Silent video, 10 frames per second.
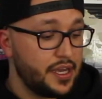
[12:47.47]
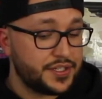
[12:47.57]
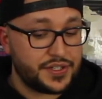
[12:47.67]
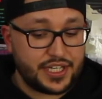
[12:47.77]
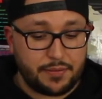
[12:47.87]

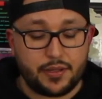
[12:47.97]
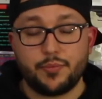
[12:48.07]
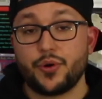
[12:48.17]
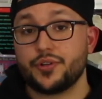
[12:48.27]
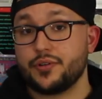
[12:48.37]
So some of
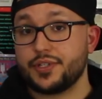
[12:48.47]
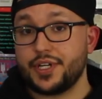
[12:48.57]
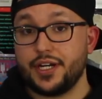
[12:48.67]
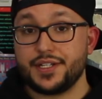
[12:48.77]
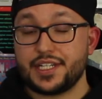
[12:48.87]

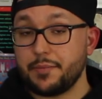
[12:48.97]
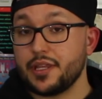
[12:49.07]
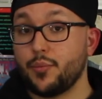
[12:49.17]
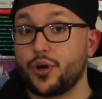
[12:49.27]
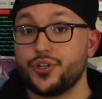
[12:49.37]

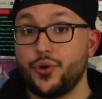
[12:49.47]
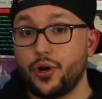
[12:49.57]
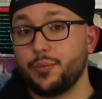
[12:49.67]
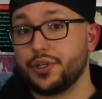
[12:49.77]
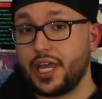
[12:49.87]
the more
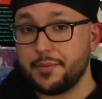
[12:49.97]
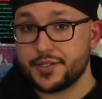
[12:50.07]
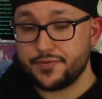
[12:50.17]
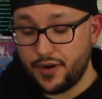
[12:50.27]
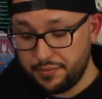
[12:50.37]
notable
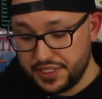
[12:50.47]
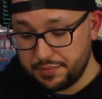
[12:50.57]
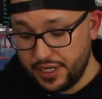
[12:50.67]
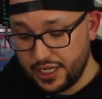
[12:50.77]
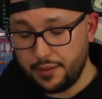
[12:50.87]
games from this
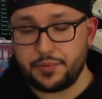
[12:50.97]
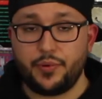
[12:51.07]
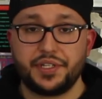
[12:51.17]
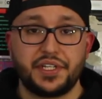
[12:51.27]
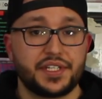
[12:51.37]
pickup
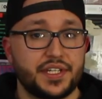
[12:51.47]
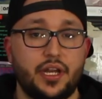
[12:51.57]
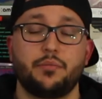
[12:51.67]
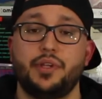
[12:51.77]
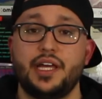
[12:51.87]
was like
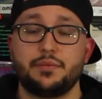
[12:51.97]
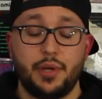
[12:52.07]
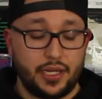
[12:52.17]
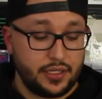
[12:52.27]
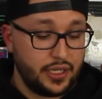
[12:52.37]
Sonic
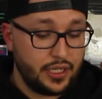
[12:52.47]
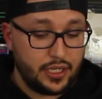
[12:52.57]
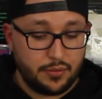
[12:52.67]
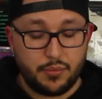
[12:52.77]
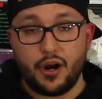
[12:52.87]
Blastman,
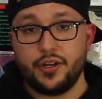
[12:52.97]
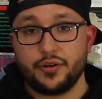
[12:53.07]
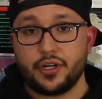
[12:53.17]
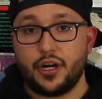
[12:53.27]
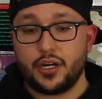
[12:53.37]

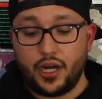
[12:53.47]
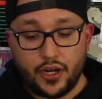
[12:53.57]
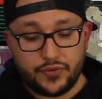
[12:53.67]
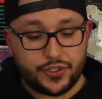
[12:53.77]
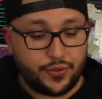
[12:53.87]
Mario Kart,
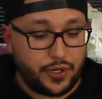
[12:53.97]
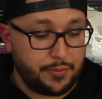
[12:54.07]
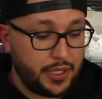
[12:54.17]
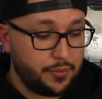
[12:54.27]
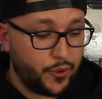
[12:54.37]
Unreal
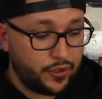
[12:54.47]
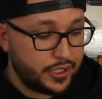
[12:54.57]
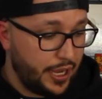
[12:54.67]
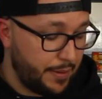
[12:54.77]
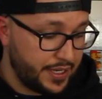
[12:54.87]
Tournament, Mortal
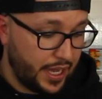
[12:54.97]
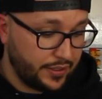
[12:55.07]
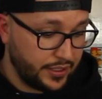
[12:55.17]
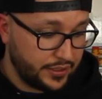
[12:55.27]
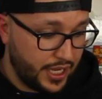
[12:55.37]
Kombat
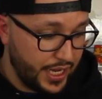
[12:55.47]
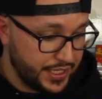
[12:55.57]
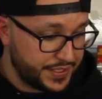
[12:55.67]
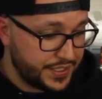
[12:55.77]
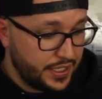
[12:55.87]
Deadly
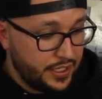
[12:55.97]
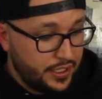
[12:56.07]
Alliance,